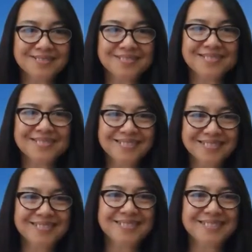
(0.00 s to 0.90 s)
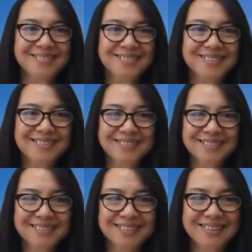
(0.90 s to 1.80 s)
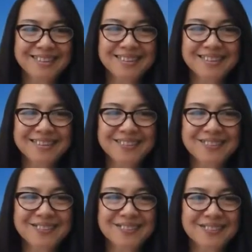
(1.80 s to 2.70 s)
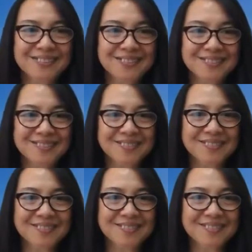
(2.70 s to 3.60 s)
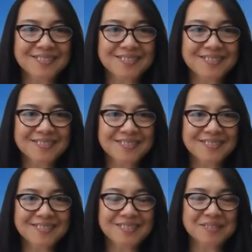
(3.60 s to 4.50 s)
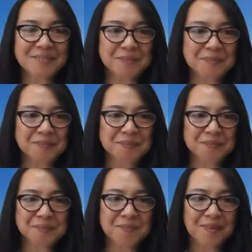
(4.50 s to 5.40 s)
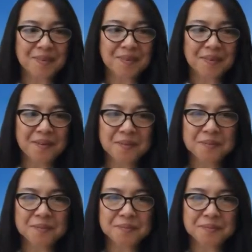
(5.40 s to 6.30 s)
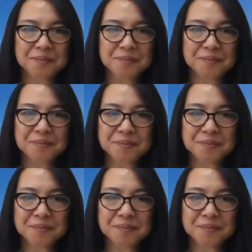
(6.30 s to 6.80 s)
This person isn't speaking.